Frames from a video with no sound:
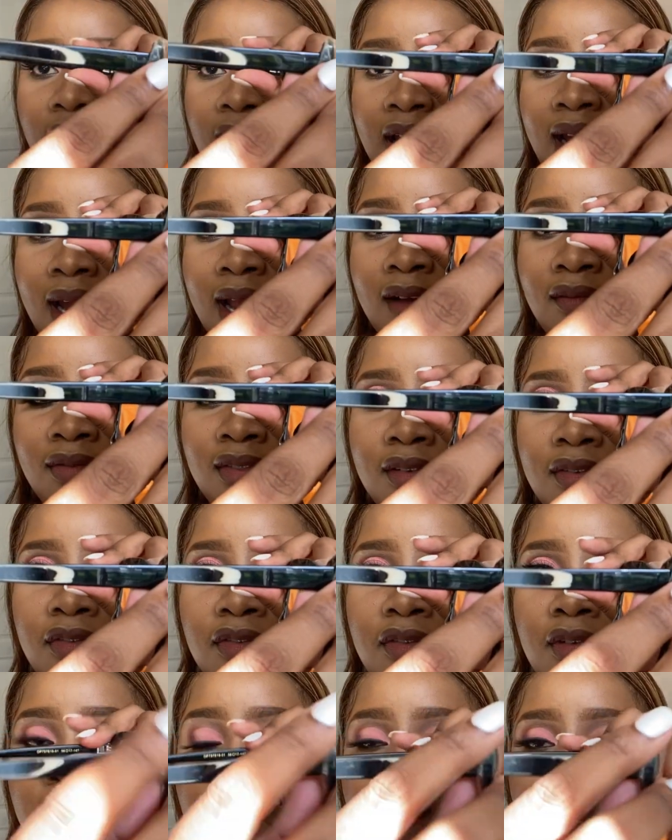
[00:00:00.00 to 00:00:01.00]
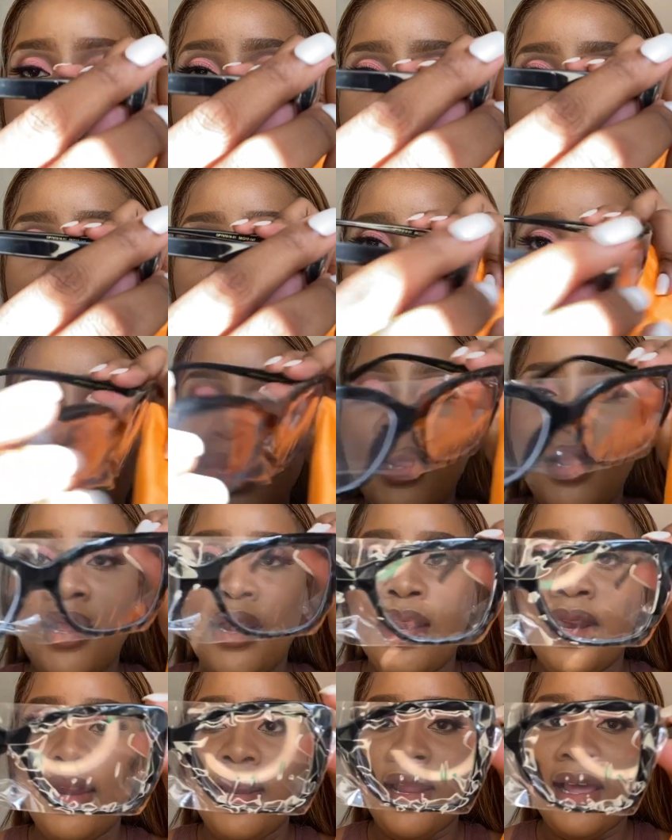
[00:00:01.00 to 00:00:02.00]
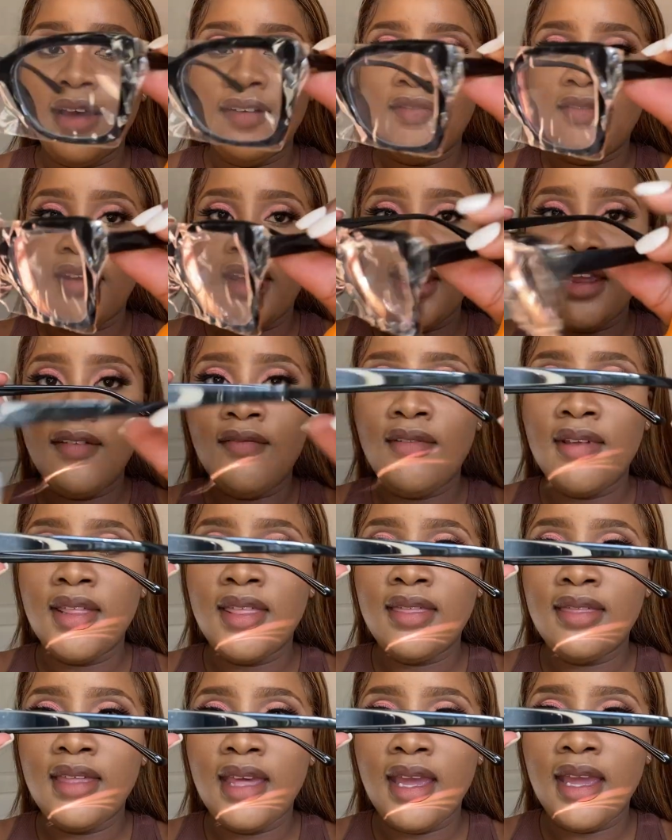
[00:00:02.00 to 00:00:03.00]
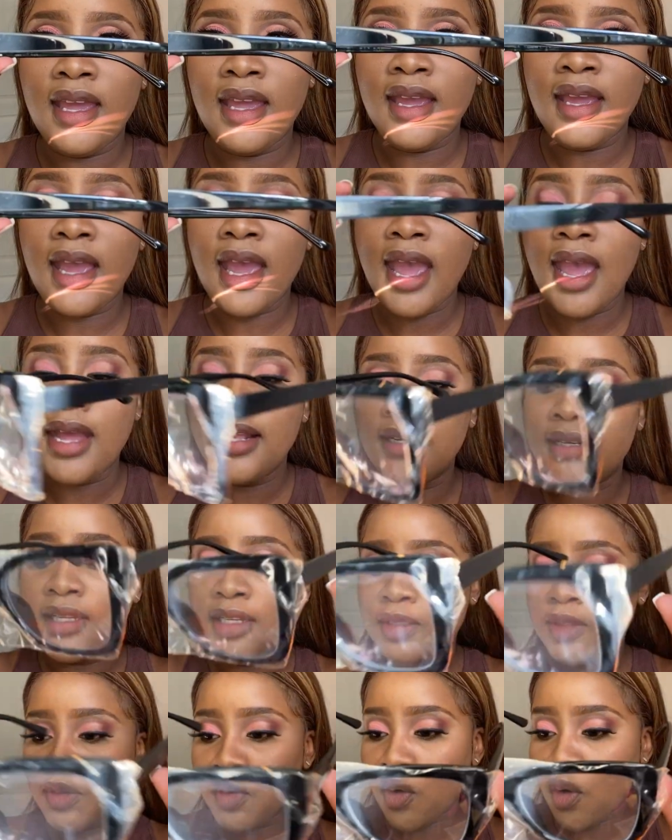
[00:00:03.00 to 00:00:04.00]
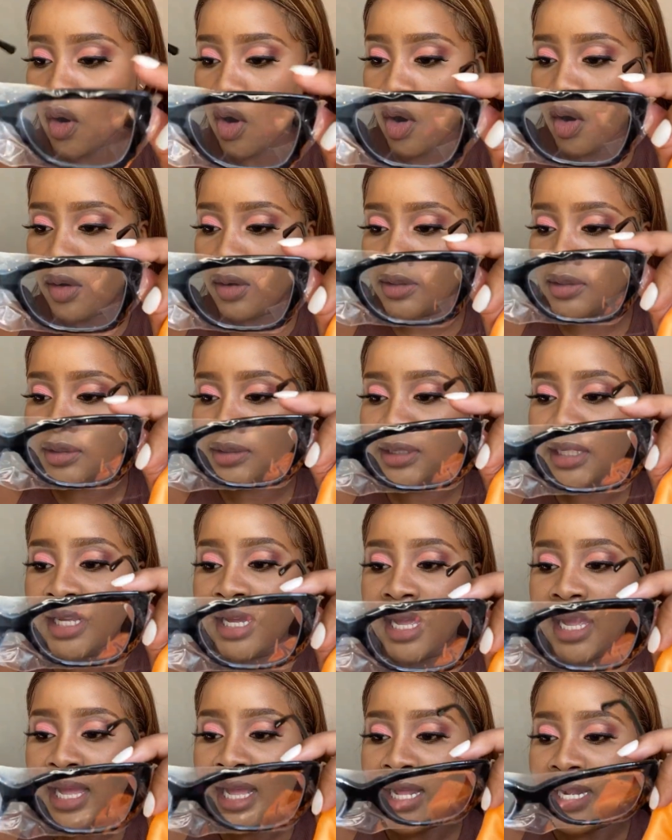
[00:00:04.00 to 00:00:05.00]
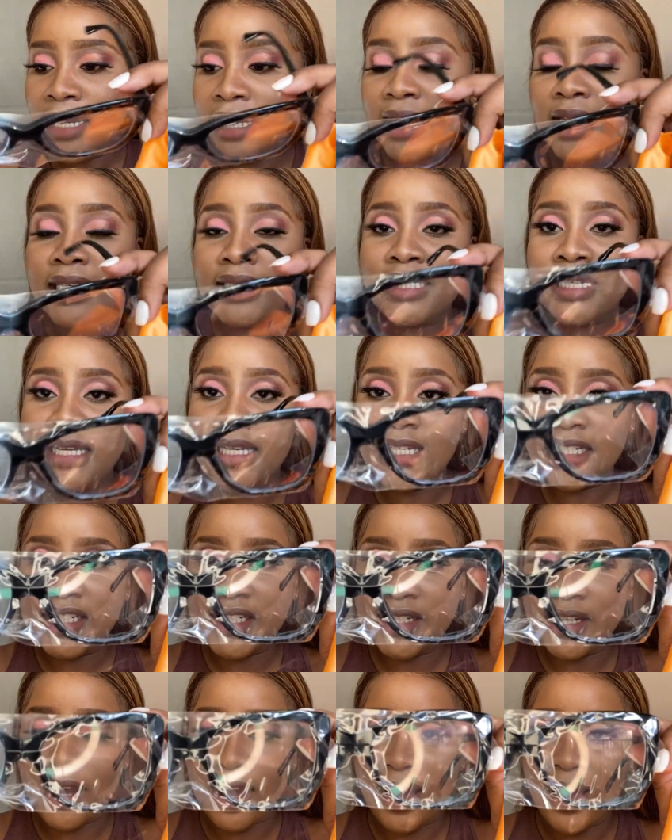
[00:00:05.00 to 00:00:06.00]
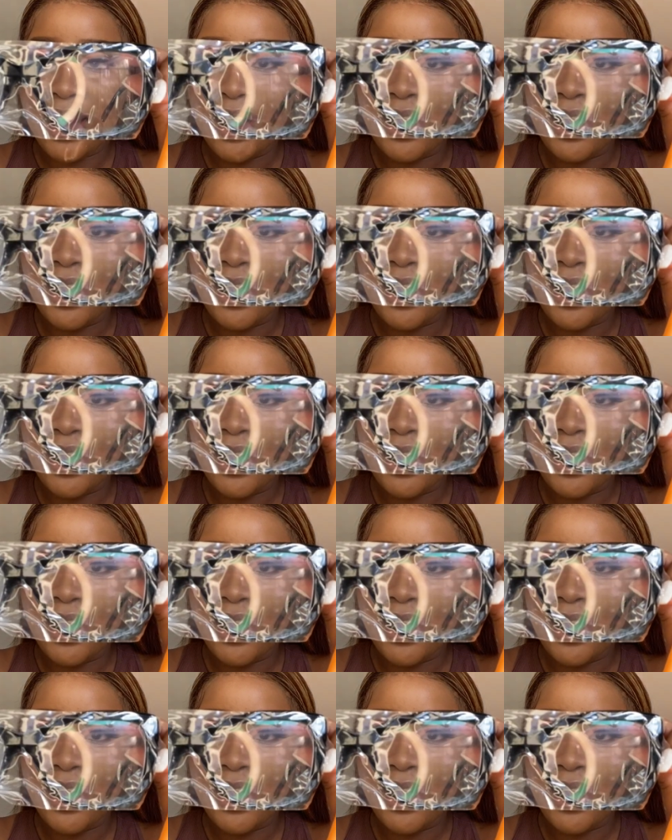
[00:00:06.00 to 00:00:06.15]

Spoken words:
Love the frame, love everything, and it's called Leticia.